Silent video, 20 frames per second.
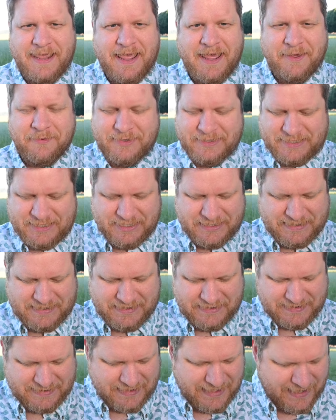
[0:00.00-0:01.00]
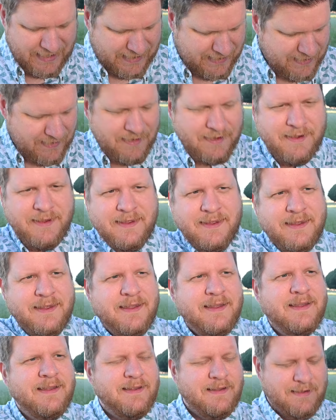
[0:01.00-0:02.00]
it was just this like,
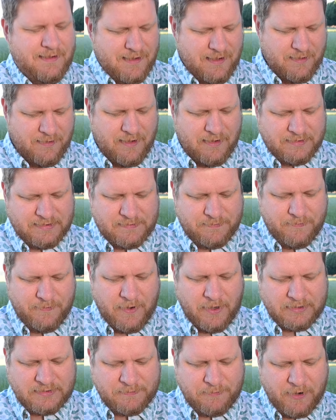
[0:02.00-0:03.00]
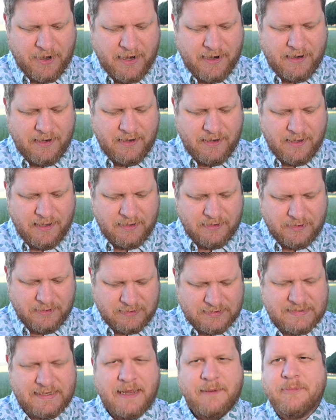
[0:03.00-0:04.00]
I'll spray a
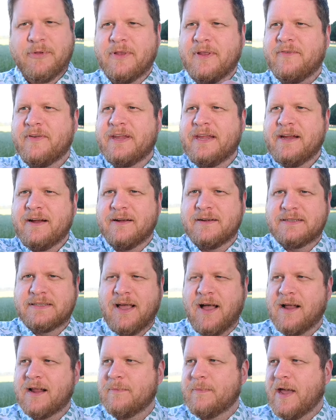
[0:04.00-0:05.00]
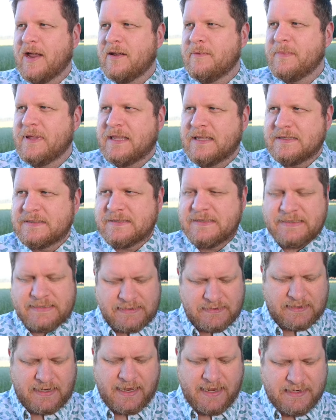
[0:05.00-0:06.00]
little sample of it here and talk about it, because this
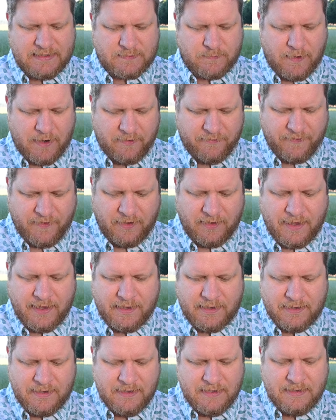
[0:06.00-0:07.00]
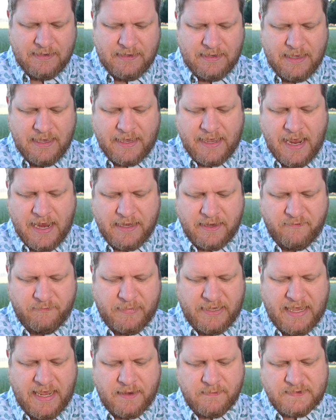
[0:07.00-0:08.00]
is a case where I felt like it kind of
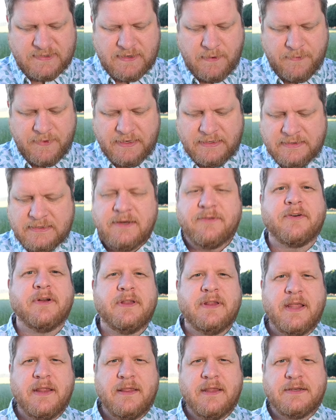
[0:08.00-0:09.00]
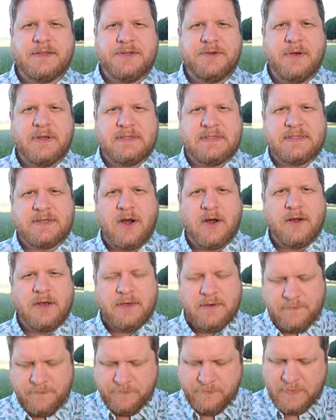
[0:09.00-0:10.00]
became something different than the two had
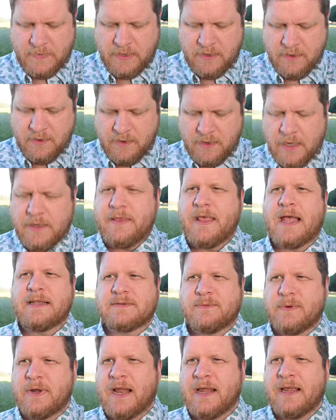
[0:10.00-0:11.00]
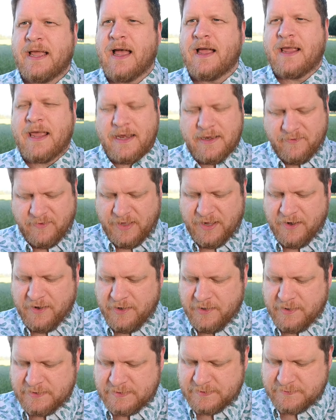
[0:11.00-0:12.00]
started. And that's when I got kind of
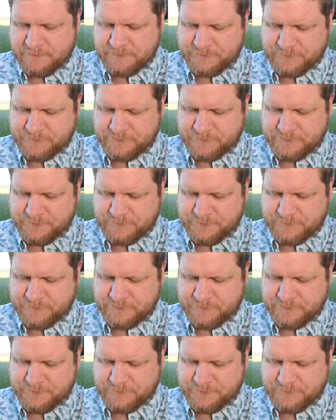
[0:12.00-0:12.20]
curious